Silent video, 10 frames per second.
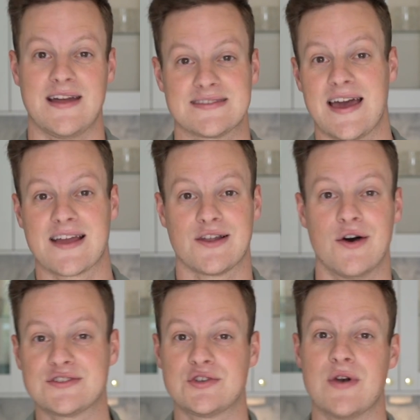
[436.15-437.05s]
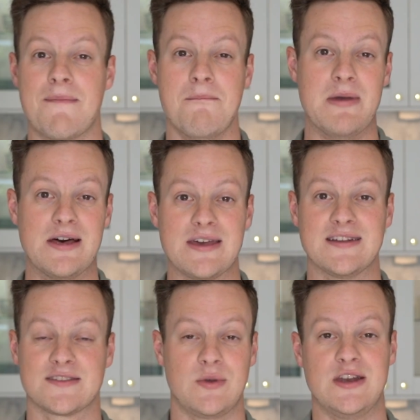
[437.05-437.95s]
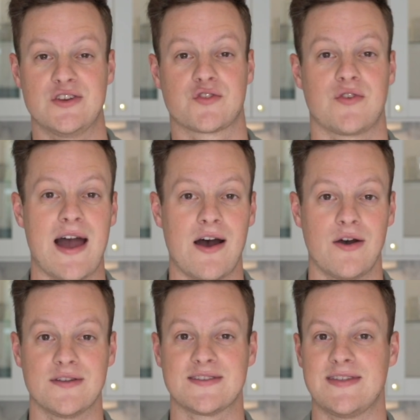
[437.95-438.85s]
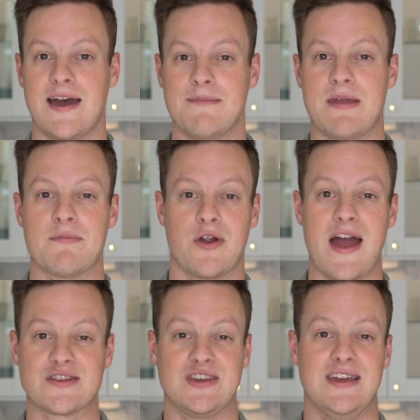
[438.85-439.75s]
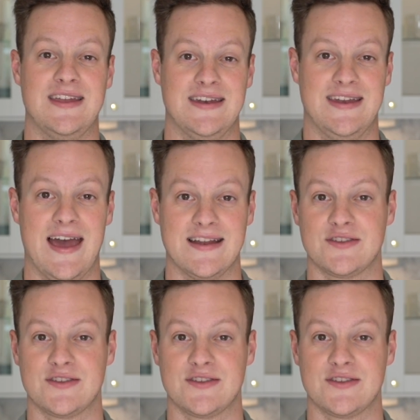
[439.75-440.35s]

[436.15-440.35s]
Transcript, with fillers: that's like close to a million Swedish crowns that people are actually in debt.